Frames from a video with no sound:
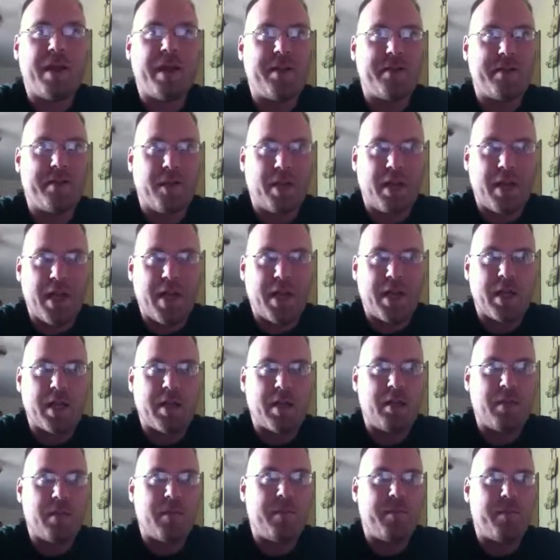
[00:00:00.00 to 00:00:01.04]

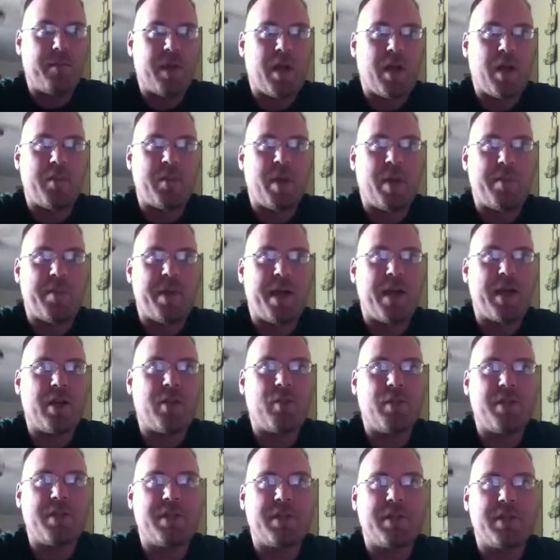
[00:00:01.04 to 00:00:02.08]
forgetting on my bad
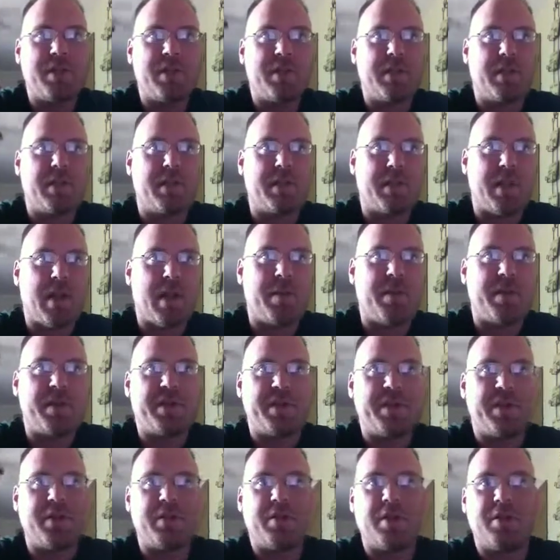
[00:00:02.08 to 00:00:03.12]
quizzes,
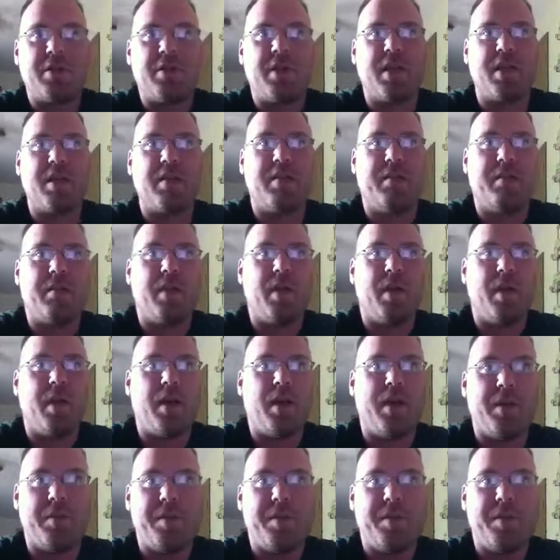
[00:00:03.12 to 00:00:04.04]
assignments, and such, that the